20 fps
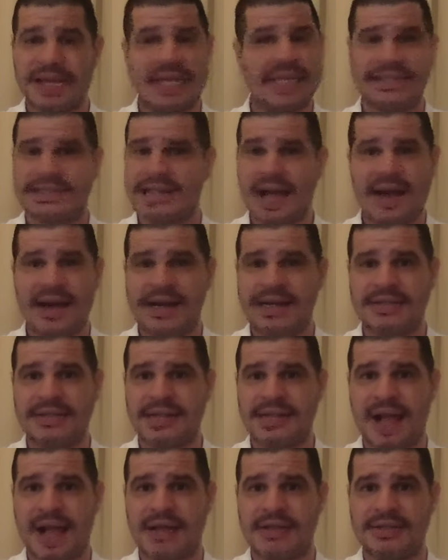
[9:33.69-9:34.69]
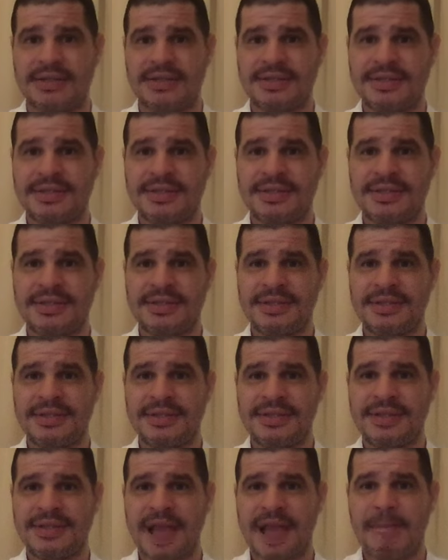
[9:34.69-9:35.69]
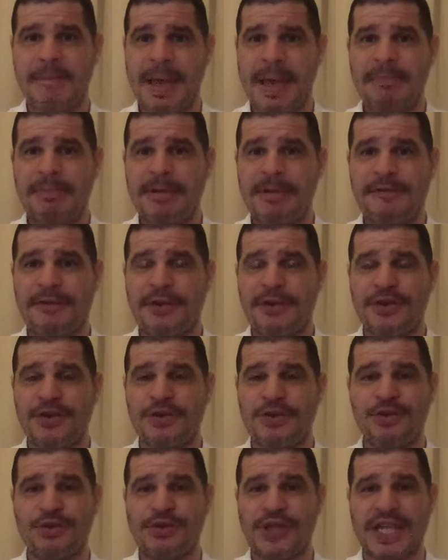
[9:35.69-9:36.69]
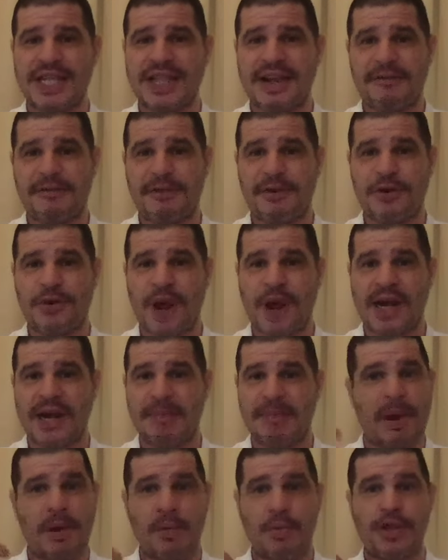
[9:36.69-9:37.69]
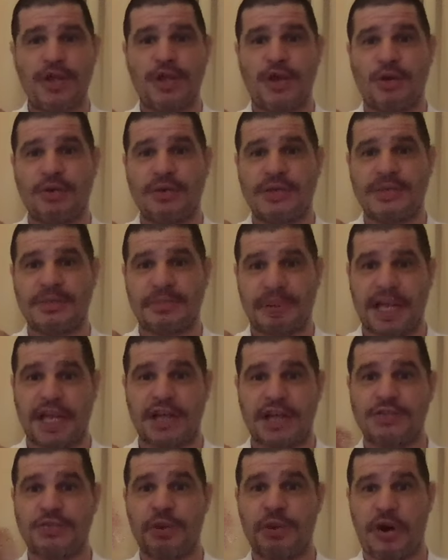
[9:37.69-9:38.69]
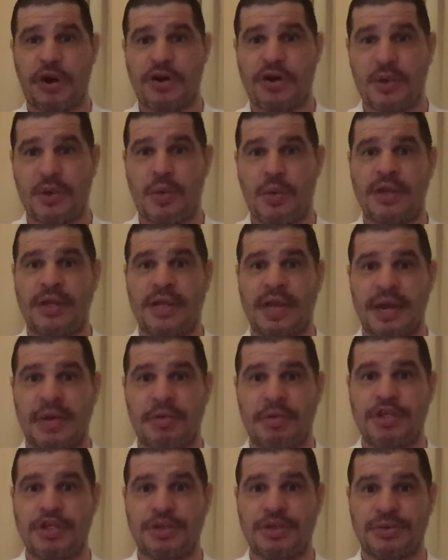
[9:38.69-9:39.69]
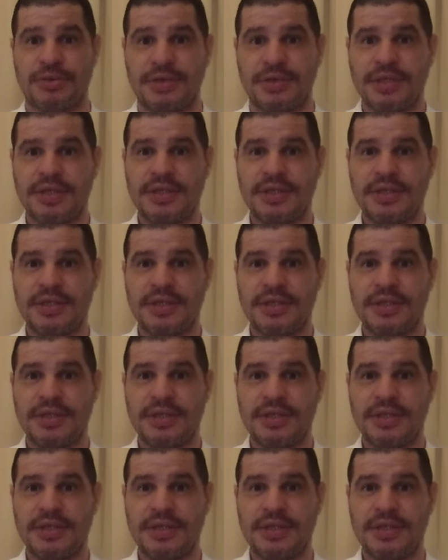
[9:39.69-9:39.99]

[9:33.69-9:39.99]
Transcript: It's not easy, guys. And maybe for you, you take that for granted, but we don't, because we are the one dealing with you.